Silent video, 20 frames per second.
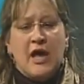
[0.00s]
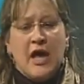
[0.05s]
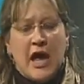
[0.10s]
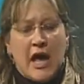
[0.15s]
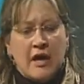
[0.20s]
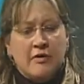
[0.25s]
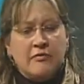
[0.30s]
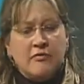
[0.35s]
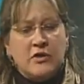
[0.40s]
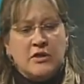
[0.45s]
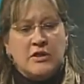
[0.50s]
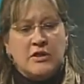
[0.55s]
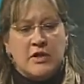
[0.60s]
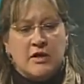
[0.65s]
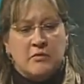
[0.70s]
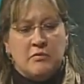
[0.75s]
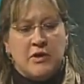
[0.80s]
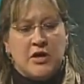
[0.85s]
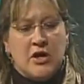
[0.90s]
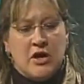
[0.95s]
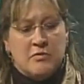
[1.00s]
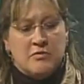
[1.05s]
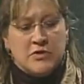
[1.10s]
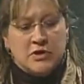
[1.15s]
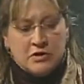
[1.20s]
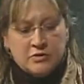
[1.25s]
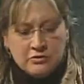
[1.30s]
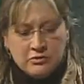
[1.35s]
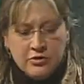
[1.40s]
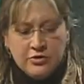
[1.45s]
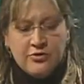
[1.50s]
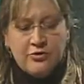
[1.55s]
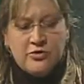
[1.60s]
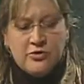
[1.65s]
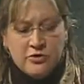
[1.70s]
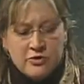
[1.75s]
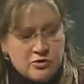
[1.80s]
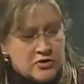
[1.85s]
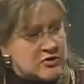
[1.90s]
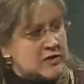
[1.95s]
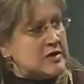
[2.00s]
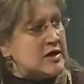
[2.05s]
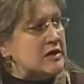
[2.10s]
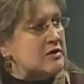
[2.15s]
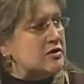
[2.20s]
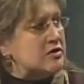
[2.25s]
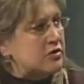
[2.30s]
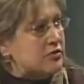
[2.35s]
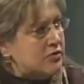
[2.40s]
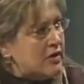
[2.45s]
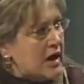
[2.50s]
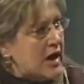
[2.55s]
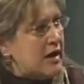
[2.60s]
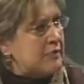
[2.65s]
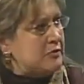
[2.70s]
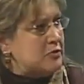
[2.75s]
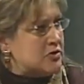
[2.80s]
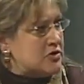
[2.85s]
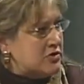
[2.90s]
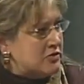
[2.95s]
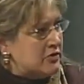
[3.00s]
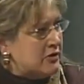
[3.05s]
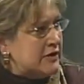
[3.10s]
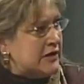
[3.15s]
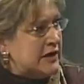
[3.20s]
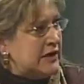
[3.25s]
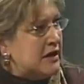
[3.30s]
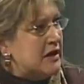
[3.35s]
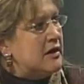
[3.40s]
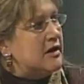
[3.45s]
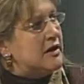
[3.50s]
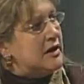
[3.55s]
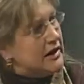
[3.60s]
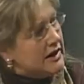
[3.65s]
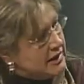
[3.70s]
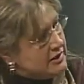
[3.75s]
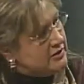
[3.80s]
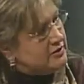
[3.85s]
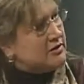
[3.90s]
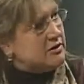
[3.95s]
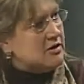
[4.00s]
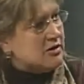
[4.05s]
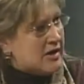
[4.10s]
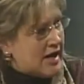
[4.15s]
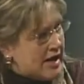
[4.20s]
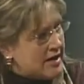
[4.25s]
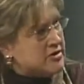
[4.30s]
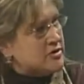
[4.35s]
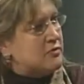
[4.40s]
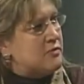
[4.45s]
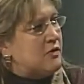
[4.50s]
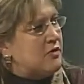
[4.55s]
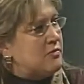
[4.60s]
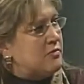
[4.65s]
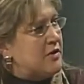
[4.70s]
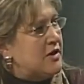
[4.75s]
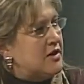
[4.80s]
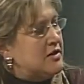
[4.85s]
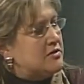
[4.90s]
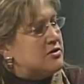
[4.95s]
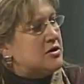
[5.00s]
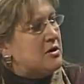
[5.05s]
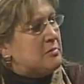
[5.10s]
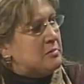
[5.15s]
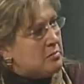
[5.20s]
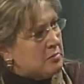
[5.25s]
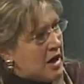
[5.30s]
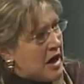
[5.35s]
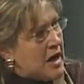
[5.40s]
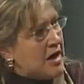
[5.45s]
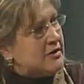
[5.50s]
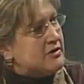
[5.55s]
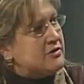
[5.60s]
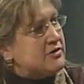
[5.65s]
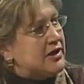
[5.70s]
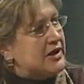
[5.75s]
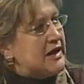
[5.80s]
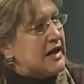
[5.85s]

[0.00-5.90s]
Everything becomes a learner-centered opportunity in the classroom to model it,